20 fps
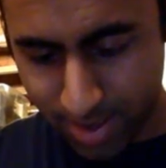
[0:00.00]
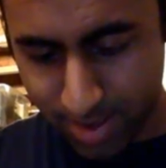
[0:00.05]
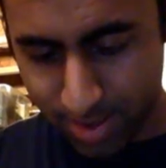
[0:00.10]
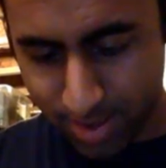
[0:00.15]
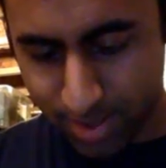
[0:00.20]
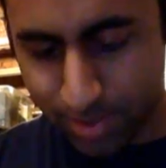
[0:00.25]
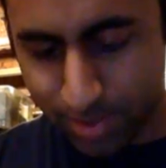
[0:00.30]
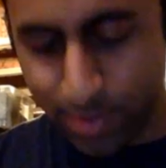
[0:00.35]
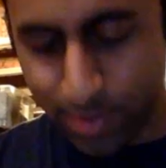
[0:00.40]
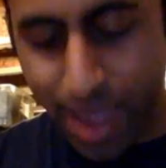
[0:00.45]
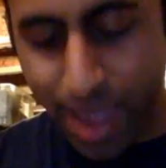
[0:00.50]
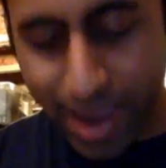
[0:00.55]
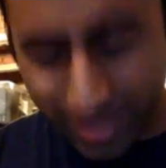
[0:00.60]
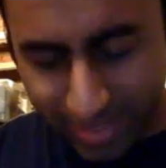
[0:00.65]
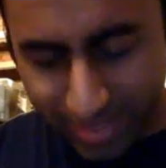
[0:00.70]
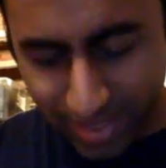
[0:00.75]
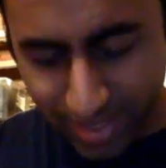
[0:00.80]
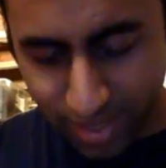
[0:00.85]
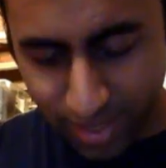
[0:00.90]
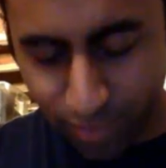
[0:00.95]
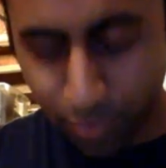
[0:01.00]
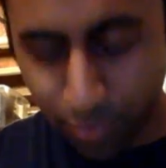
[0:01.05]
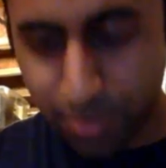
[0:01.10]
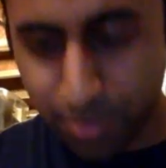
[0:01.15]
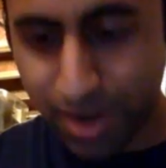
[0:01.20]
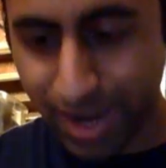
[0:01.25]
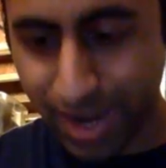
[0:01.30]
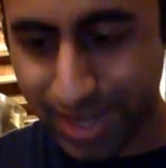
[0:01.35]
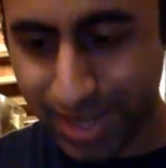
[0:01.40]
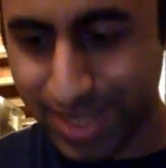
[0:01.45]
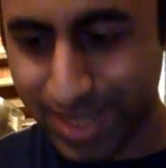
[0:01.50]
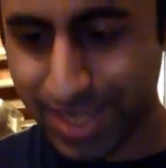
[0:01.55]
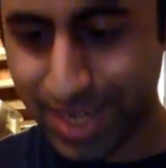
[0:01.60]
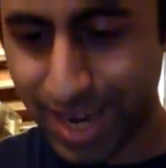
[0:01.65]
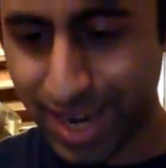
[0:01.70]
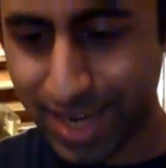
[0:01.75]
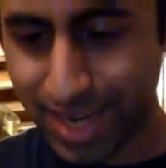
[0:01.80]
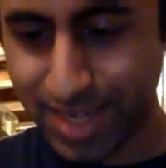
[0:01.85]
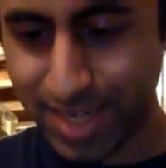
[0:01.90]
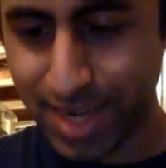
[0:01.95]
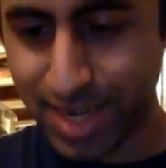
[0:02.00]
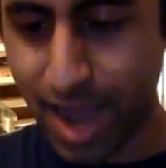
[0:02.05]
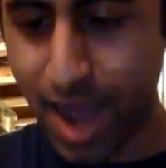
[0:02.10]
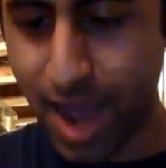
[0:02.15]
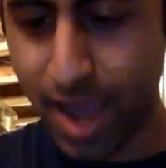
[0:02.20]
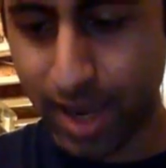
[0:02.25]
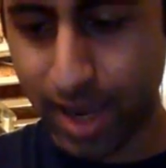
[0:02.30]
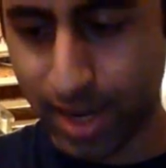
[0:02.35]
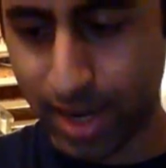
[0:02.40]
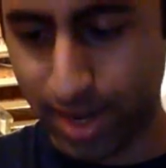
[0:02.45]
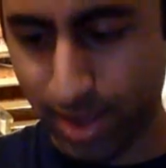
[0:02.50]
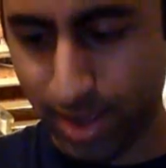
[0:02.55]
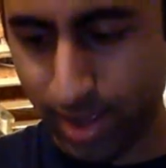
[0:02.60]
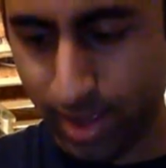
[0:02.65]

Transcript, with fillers: This magazine from 1999.